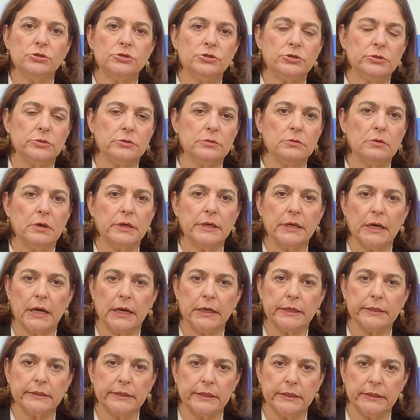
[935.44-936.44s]
to
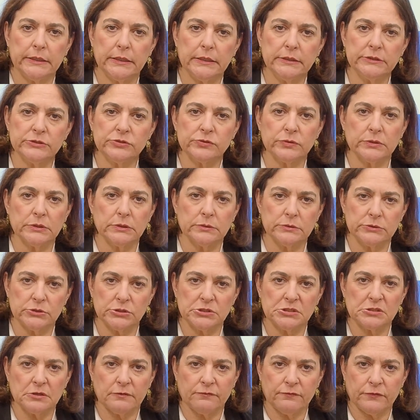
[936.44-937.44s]
annihilate Israel. It was
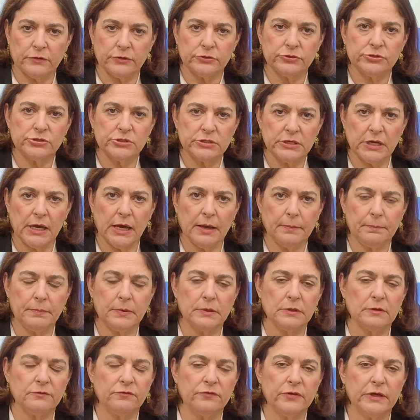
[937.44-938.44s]
just a first step
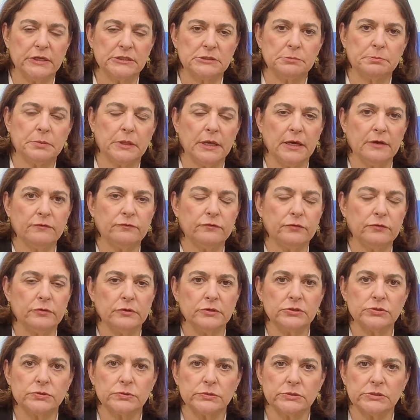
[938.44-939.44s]
in the phased plan for
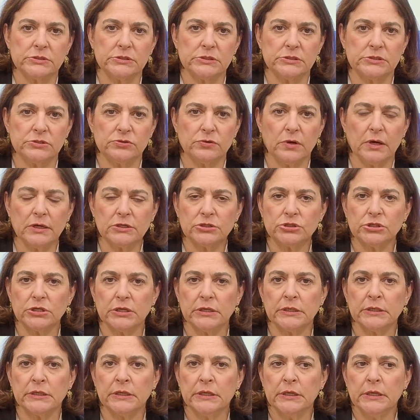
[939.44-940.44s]
Israel's
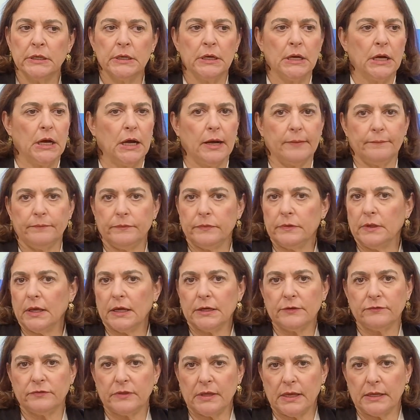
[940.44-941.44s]
destruction.
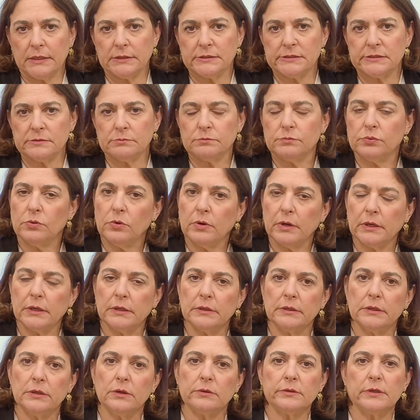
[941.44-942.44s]
None of that is
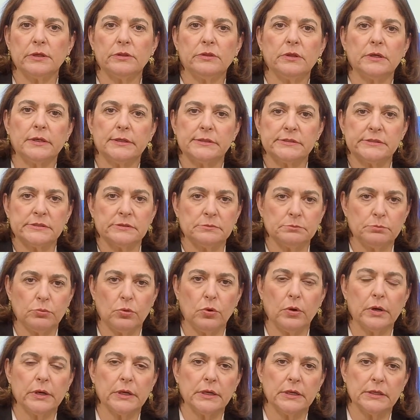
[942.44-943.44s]
important. The only thing that's
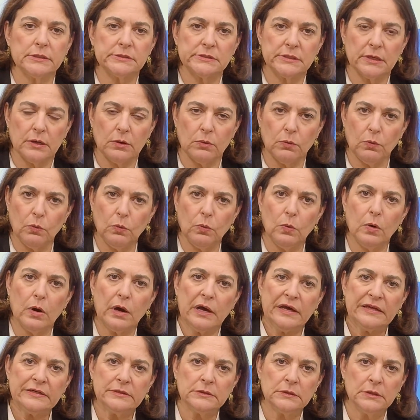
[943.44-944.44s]
important is that
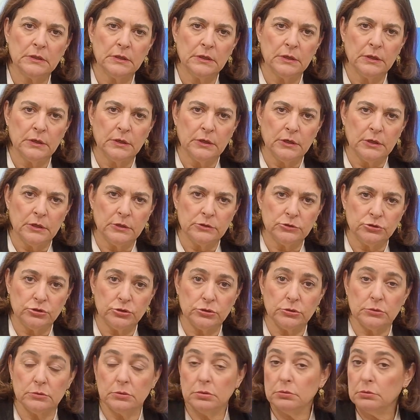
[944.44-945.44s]
one
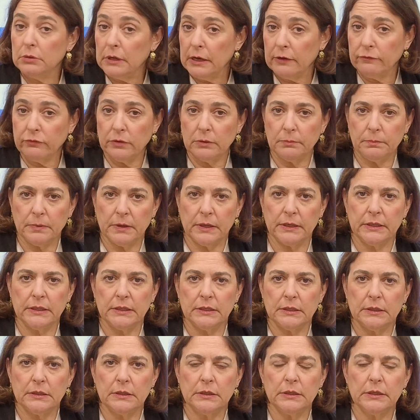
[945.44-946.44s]
Jew, who
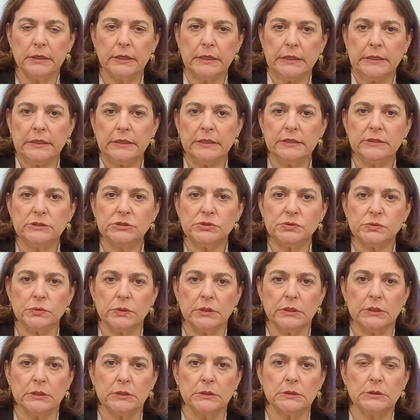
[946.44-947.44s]
everybody in
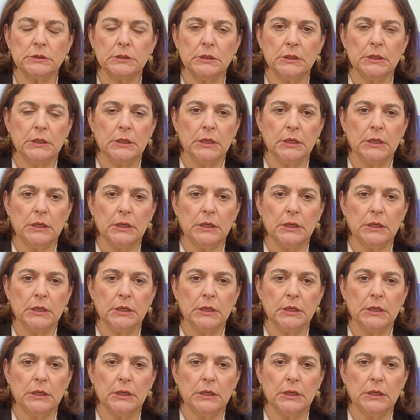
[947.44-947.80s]
Israel